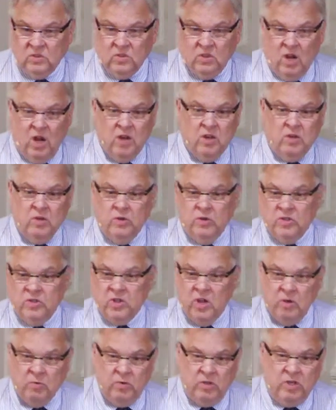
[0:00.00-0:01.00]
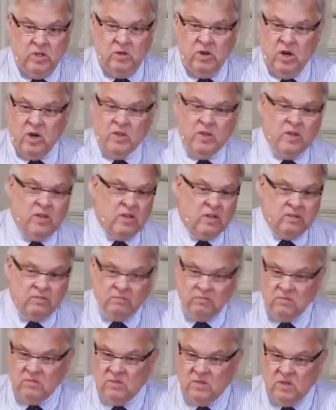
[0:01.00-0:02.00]
On Thursday, we did our thing.
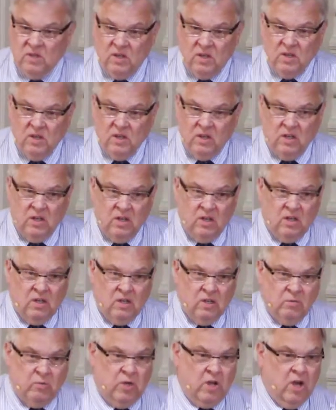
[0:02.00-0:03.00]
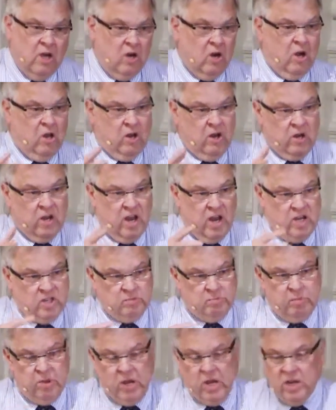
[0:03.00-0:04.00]
We got all our guys
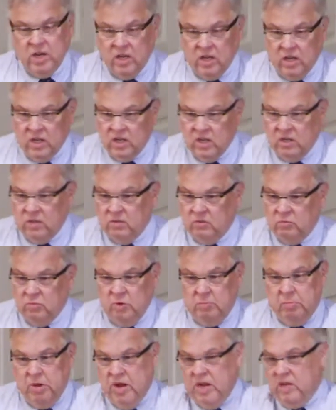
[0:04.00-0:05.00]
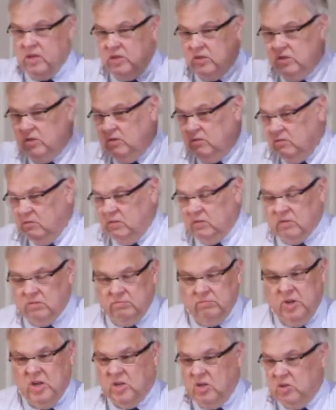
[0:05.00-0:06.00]
painting, and we painted
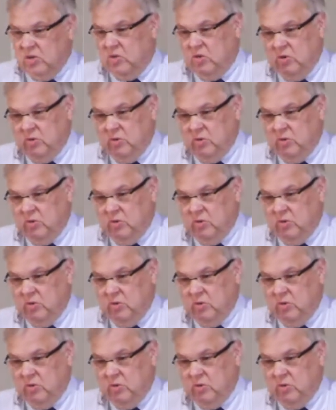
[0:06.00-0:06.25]
painted two,